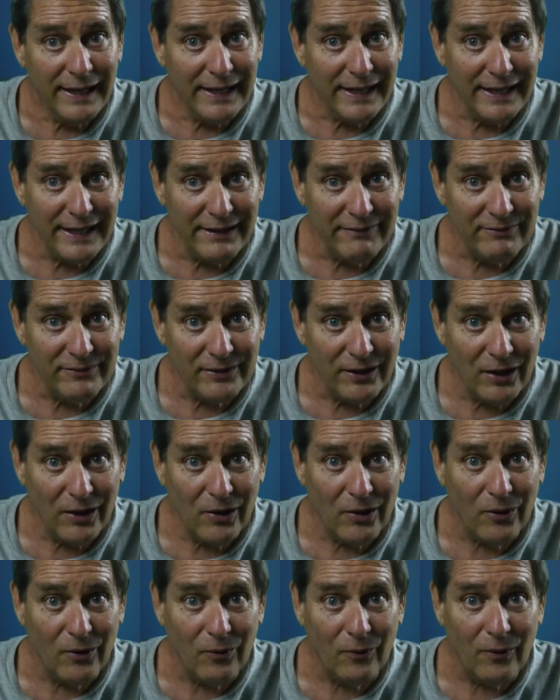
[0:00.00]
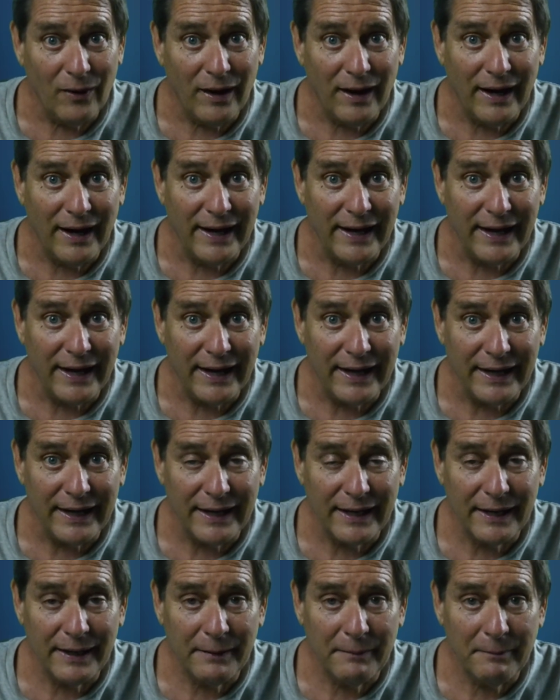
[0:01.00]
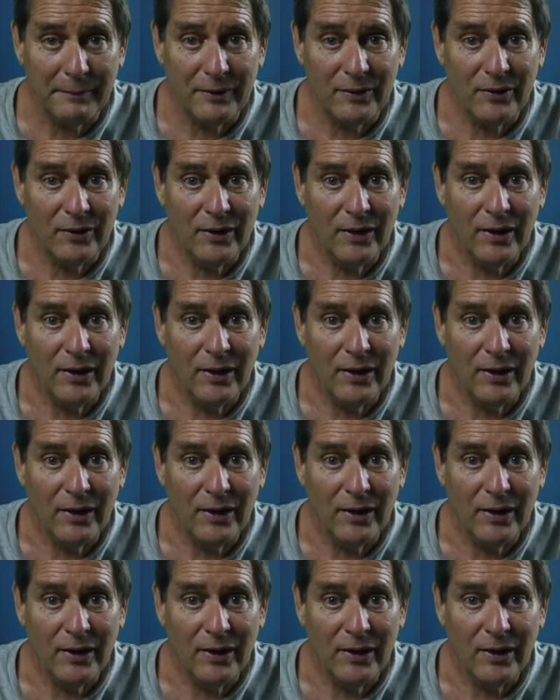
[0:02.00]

even though I am